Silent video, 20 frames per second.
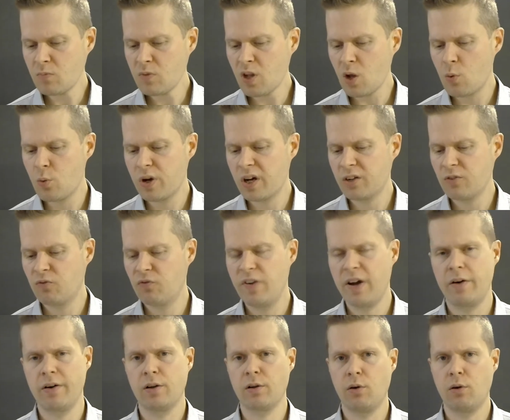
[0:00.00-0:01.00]
We got
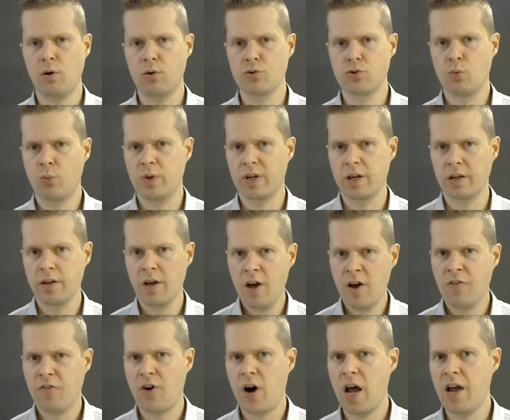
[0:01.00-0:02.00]
very close. We got
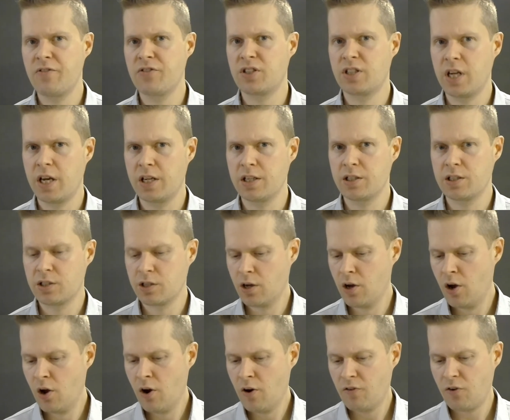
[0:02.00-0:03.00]
5 cents
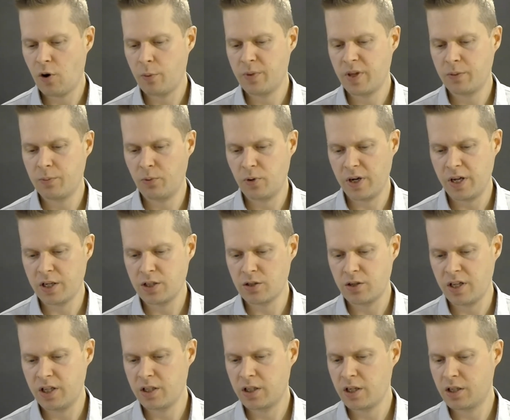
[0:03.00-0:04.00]
from that prediction.
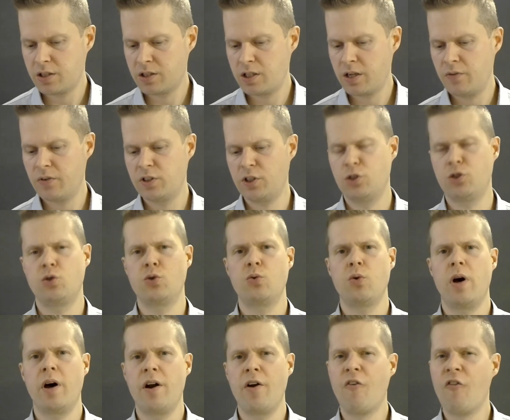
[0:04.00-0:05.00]
It got
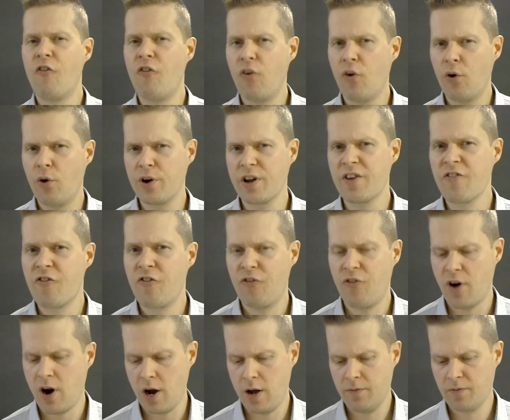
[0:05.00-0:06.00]

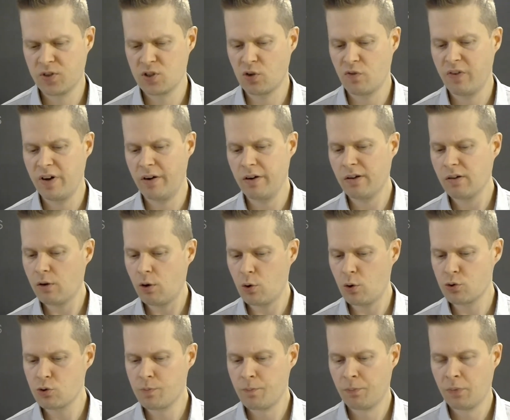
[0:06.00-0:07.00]
72.45. So very
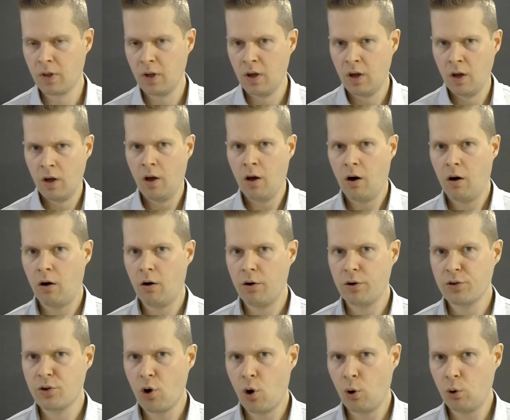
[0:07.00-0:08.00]
close.
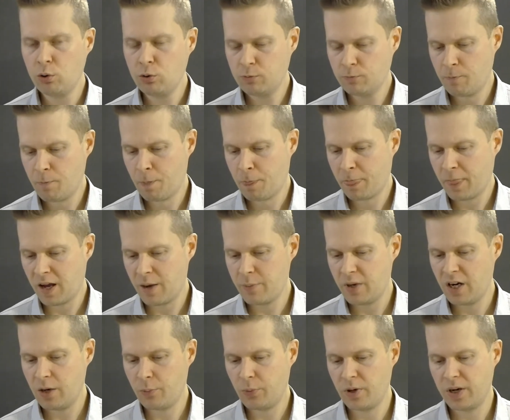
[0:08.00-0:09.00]
On gold, I
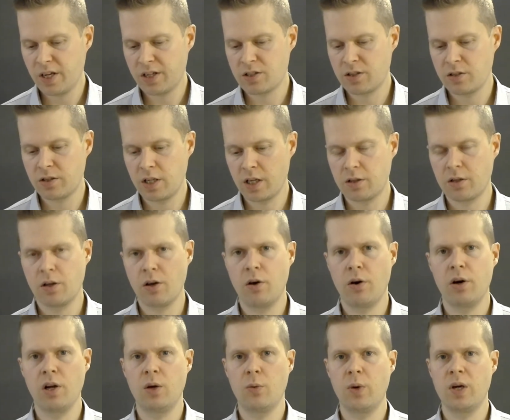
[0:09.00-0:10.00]
made a prediction that
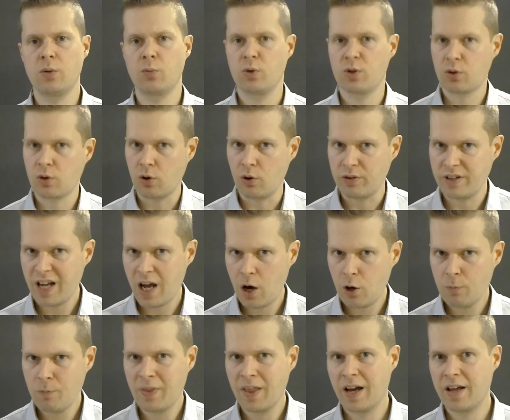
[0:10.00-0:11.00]
early week would go
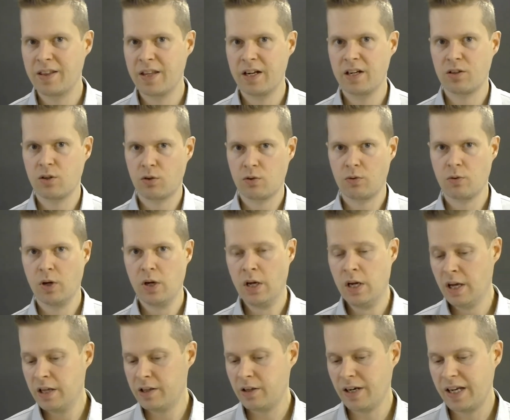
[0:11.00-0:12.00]
down and then
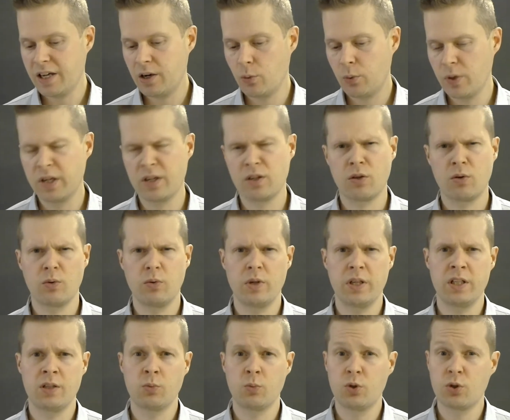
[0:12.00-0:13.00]
the later week
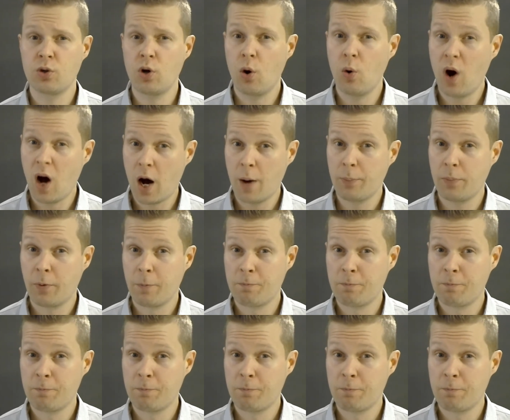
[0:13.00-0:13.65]
it would go up.